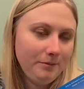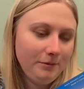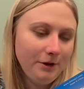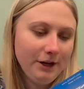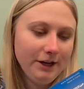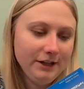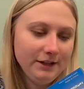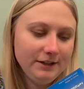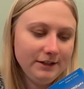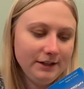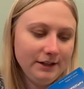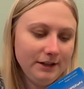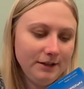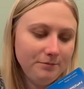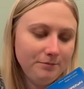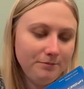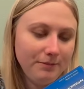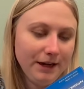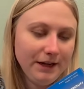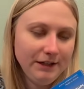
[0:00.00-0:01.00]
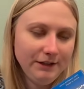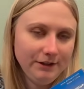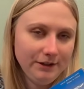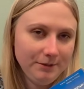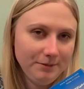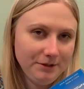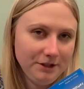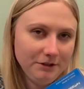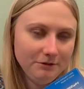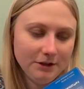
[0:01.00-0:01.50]
but it's in
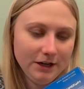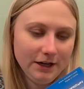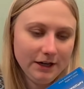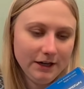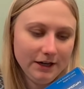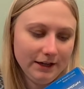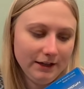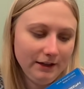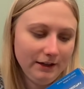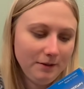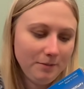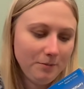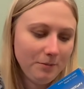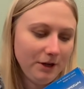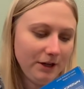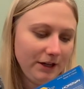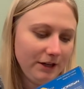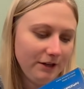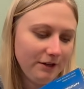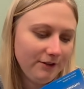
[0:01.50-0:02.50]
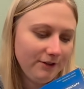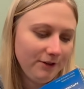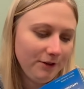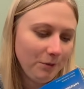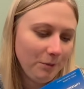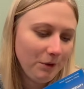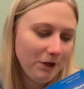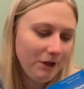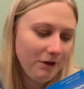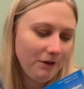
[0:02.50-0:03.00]
bankruptcy Rock Island. But here's the
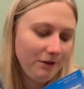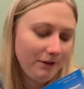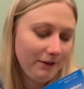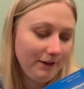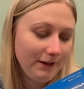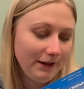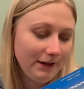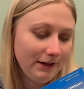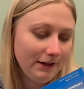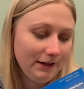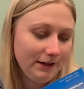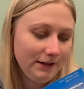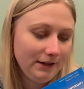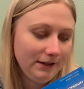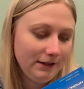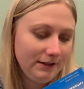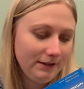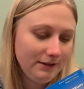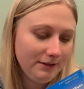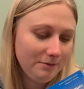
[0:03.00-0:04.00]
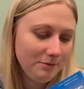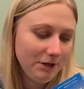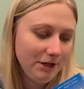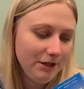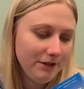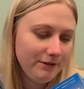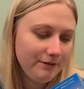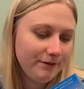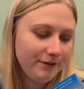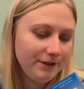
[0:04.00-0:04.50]
weird thing: it's
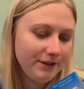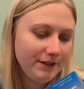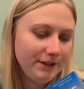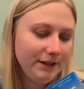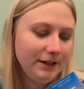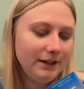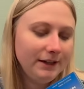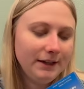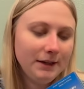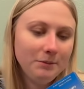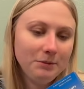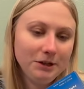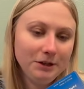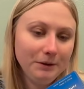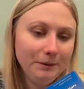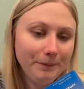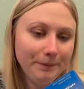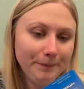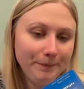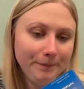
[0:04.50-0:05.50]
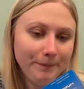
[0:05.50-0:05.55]
marked for C&W.